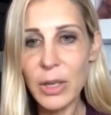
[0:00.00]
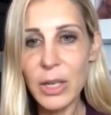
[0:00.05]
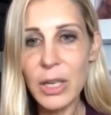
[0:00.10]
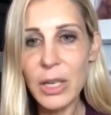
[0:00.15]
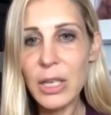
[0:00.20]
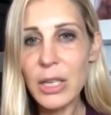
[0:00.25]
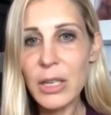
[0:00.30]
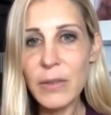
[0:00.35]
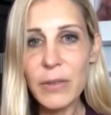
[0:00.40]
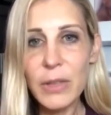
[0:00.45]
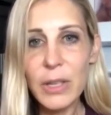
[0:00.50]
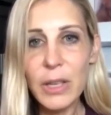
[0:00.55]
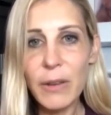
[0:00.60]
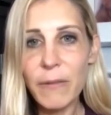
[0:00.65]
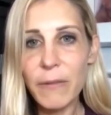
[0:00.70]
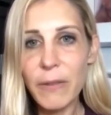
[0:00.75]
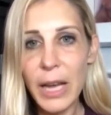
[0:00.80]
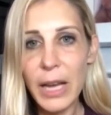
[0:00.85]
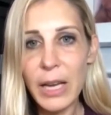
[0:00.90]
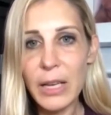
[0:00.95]
any of the
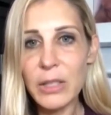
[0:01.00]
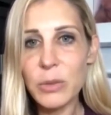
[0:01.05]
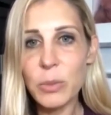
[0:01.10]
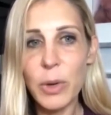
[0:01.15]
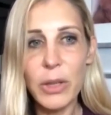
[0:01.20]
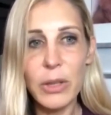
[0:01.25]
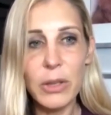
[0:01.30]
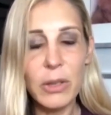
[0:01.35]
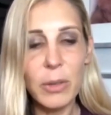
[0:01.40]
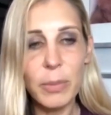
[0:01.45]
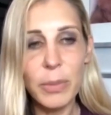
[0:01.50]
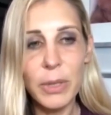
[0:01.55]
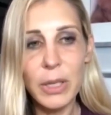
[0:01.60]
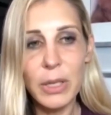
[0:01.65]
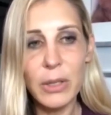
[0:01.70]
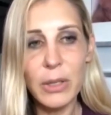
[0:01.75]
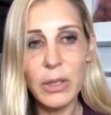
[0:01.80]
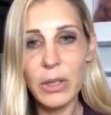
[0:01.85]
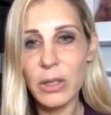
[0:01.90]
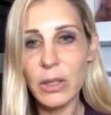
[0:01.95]
effects, whether it
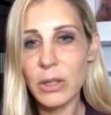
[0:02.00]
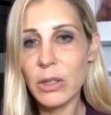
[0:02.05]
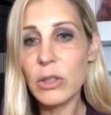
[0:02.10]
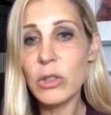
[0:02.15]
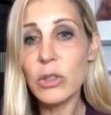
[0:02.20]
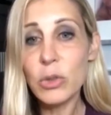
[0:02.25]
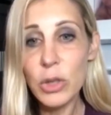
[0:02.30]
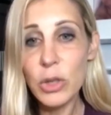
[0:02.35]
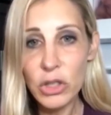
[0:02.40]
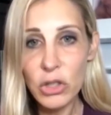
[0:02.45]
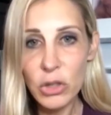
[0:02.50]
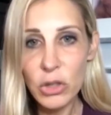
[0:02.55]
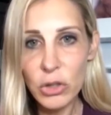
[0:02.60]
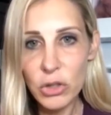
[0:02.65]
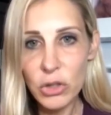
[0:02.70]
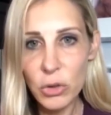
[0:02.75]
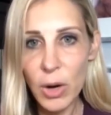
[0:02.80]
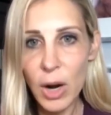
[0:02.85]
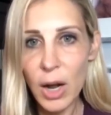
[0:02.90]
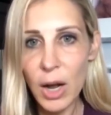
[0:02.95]
be the
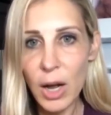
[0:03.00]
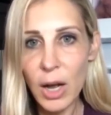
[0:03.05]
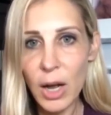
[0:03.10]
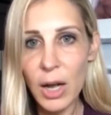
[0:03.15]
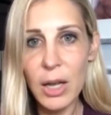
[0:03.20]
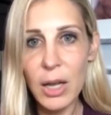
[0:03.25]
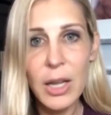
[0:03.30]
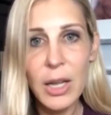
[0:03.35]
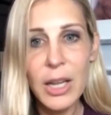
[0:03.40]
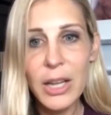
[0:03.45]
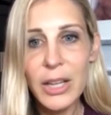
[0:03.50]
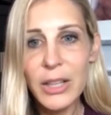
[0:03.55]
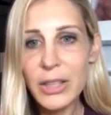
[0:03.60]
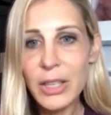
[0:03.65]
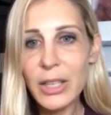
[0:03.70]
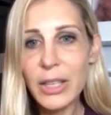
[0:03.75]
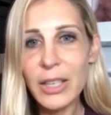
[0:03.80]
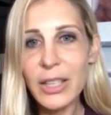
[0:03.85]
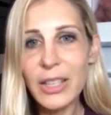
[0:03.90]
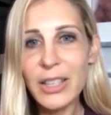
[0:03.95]
nutritional draw,
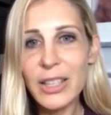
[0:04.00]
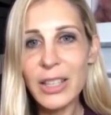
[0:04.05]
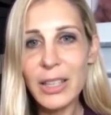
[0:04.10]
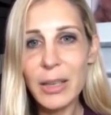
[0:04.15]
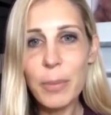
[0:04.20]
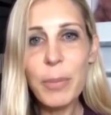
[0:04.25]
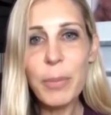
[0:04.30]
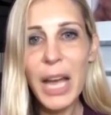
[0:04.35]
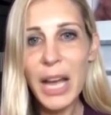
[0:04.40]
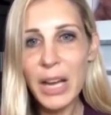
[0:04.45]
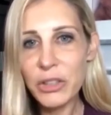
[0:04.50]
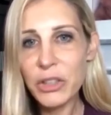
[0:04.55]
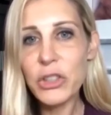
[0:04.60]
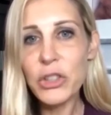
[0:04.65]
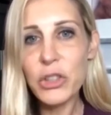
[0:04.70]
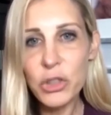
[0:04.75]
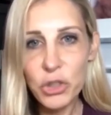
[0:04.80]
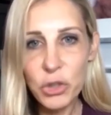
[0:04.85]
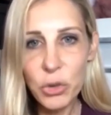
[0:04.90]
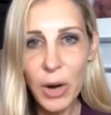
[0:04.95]
the impact on
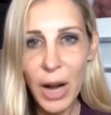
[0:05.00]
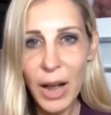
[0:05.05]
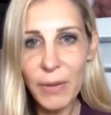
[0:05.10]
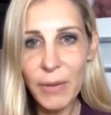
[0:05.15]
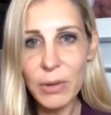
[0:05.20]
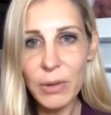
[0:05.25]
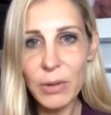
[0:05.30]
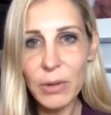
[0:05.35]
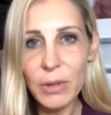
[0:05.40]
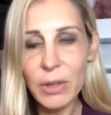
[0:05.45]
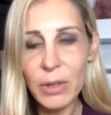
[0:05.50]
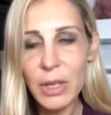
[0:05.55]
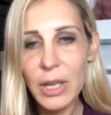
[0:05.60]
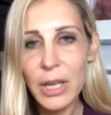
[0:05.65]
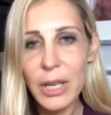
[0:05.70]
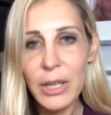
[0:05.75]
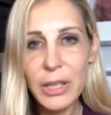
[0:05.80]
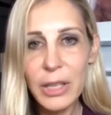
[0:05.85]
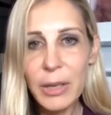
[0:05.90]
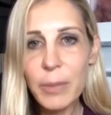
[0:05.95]
your travel,
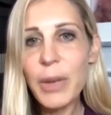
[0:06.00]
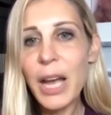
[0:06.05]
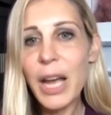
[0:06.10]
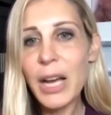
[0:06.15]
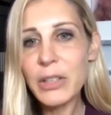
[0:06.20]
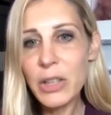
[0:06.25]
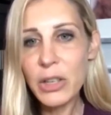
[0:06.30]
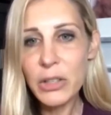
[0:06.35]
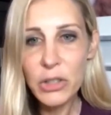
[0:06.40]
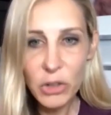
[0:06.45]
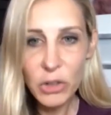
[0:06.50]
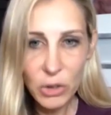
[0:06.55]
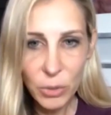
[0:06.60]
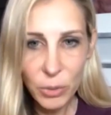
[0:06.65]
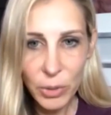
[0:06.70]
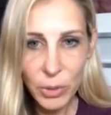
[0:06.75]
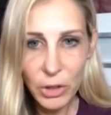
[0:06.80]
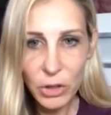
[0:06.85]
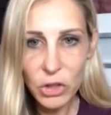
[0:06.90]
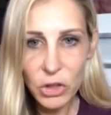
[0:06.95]
the impact on your
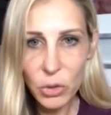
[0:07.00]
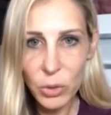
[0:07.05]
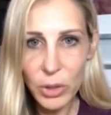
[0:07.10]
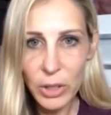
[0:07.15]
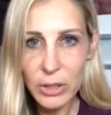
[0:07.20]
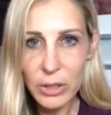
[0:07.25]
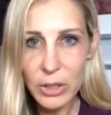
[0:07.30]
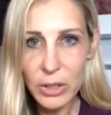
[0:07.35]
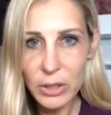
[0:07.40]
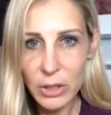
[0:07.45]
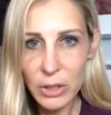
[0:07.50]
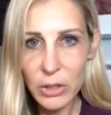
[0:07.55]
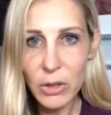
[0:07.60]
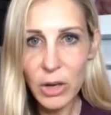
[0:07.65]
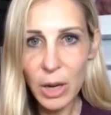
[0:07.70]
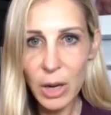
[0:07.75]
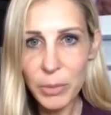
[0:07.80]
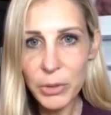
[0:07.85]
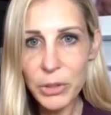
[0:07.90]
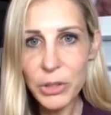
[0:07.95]
career choices and
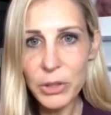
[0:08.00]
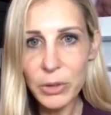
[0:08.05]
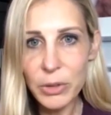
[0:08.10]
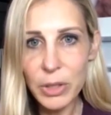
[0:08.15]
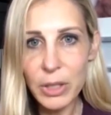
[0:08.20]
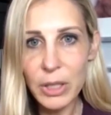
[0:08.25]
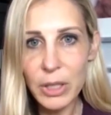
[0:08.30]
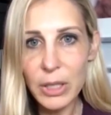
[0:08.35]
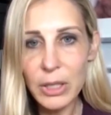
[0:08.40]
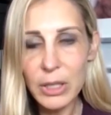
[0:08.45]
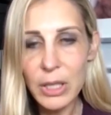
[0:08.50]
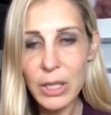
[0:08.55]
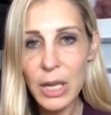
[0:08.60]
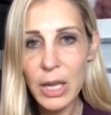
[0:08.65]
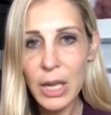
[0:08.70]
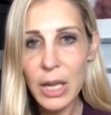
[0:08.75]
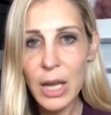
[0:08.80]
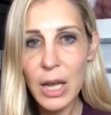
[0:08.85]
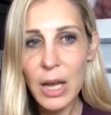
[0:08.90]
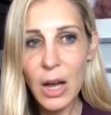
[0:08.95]
your opportunities,
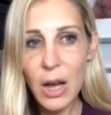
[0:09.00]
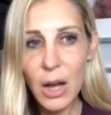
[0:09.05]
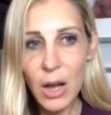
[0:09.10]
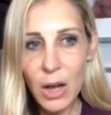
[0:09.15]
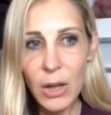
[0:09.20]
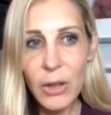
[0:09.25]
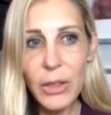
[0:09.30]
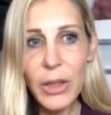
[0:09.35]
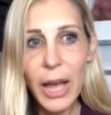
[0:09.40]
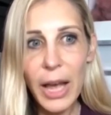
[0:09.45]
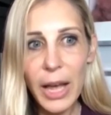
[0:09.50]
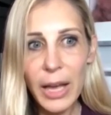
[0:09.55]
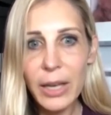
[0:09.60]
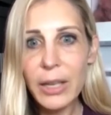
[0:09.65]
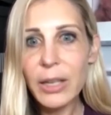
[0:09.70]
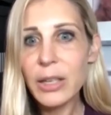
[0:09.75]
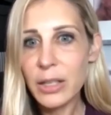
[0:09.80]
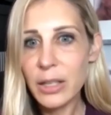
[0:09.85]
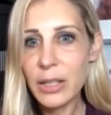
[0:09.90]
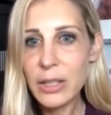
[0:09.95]
all that
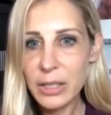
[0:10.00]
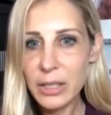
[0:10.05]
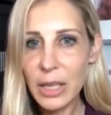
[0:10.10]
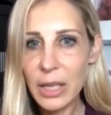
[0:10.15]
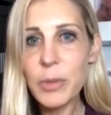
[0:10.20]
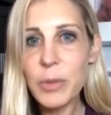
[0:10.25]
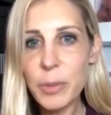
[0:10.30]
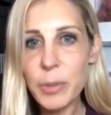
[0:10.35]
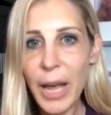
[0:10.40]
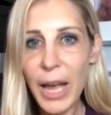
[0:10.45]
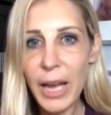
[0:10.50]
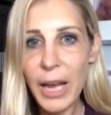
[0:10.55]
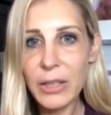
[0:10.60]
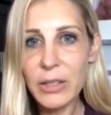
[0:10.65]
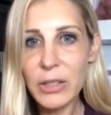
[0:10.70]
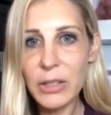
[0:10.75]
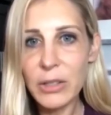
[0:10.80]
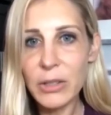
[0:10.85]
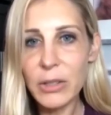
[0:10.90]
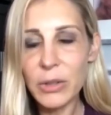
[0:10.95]
stems back
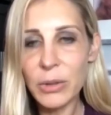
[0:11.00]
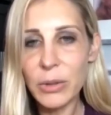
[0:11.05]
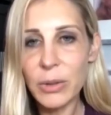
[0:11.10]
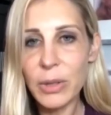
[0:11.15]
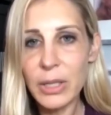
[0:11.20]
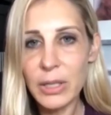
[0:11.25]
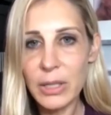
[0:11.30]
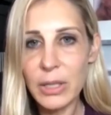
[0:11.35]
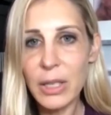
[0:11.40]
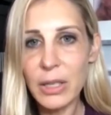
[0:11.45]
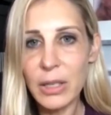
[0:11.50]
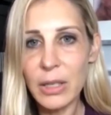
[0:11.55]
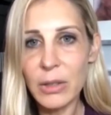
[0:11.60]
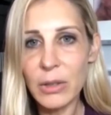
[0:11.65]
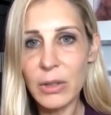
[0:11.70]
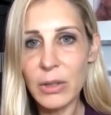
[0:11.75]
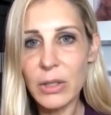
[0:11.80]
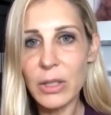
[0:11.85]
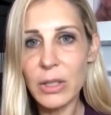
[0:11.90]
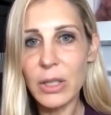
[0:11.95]
to extended
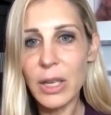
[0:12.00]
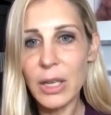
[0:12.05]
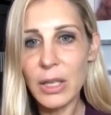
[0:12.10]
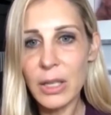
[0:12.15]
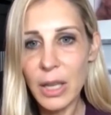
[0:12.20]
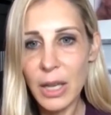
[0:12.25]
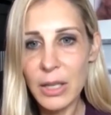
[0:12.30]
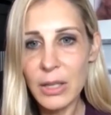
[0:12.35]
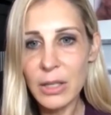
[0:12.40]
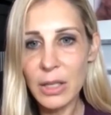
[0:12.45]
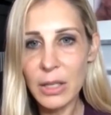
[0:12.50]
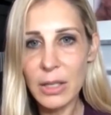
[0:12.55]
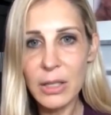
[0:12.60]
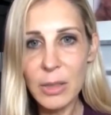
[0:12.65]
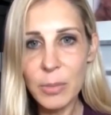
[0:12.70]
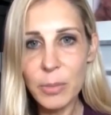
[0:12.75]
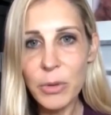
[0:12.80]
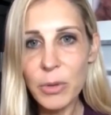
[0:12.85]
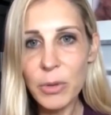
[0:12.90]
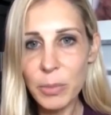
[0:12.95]
nursing and the
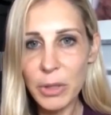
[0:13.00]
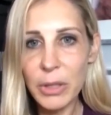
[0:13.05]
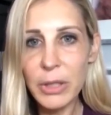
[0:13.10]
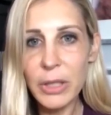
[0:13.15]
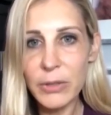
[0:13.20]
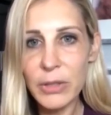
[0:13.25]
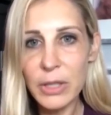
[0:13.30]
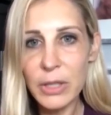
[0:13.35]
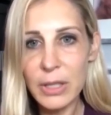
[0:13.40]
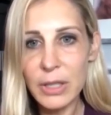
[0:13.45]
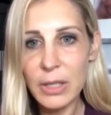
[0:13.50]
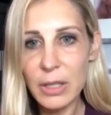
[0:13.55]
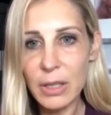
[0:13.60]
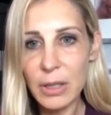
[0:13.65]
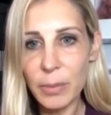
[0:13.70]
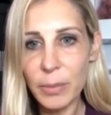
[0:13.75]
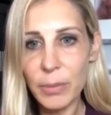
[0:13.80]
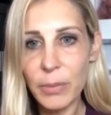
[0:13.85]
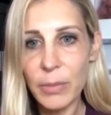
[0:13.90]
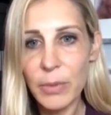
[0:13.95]
simple belief
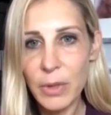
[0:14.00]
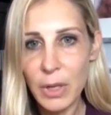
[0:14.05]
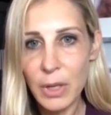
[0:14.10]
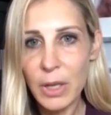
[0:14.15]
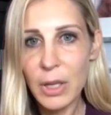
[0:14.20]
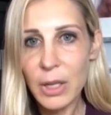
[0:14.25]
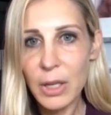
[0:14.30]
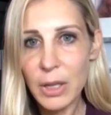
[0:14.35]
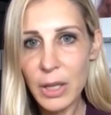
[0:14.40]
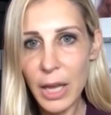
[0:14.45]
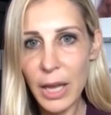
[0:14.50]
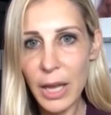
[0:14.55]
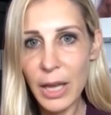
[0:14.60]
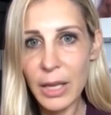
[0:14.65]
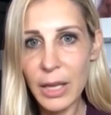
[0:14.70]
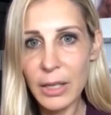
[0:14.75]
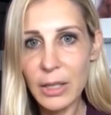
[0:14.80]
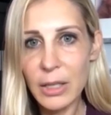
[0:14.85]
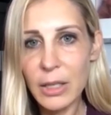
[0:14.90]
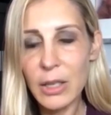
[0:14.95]
system
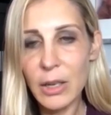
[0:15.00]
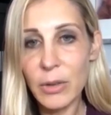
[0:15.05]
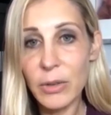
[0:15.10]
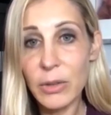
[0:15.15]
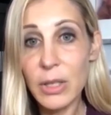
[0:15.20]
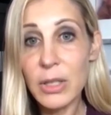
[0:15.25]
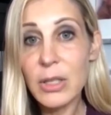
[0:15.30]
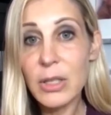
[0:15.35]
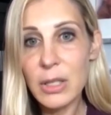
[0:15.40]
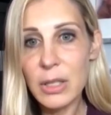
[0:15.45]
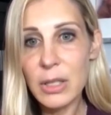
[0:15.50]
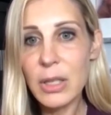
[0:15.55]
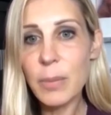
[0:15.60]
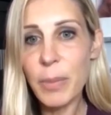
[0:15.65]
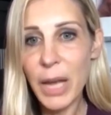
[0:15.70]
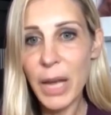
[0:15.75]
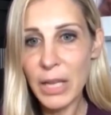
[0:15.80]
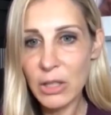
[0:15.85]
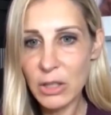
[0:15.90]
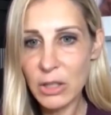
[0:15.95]
that, this is the
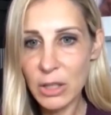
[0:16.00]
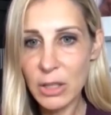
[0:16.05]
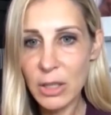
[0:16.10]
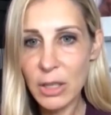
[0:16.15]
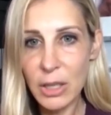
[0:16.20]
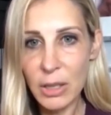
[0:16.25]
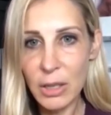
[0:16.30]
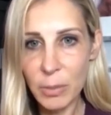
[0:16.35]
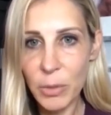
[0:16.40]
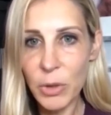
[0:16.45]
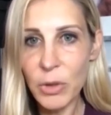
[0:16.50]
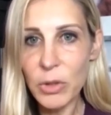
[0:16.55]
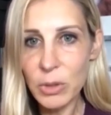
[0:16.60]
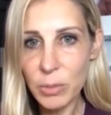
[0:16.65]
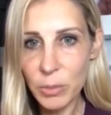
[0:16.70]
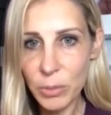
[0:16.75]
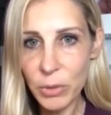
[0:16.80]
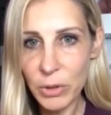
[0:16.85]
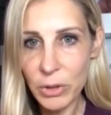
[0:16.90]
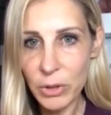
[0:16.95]
best and the most
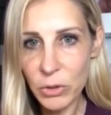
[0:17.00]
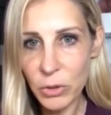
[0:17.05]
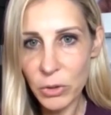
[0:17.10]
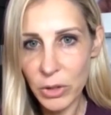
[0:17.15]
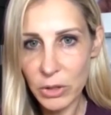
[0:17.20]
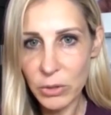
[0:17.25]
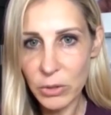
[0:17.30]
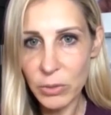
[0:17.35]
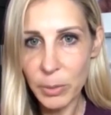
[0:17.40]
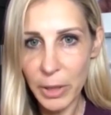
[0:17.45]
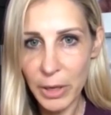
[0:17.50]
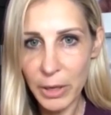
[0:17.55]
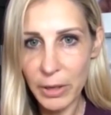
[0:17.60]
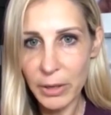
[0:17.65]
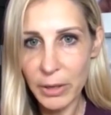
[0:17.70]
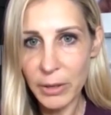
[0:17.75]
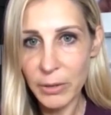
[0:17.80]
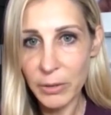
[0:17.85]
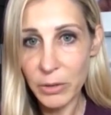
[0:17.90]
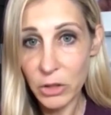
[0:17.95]
important choice for
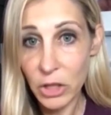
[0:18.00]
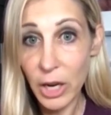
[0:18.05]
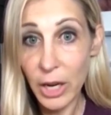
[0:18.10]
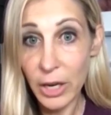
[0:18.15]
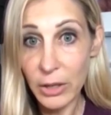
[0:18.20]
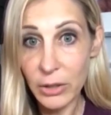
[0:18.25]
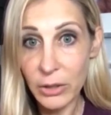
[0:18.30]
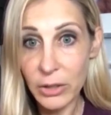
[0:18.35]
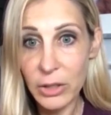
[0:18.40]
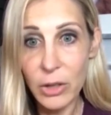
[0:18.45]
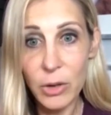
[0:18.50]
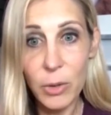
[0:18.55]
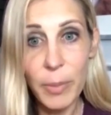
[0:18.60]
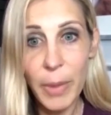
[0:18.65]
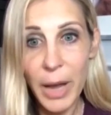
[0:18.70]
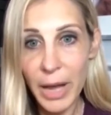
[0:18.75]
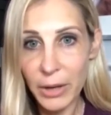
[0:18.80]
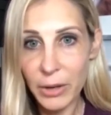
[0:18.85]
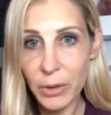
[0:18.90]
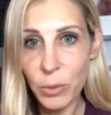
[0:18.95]
my child, no
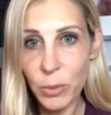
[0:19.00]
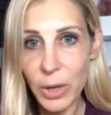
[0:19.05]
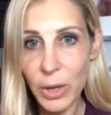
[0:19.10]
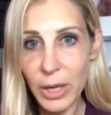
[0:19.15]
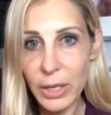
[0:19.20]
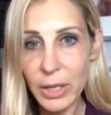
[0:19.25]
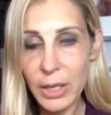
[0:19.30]
matter what.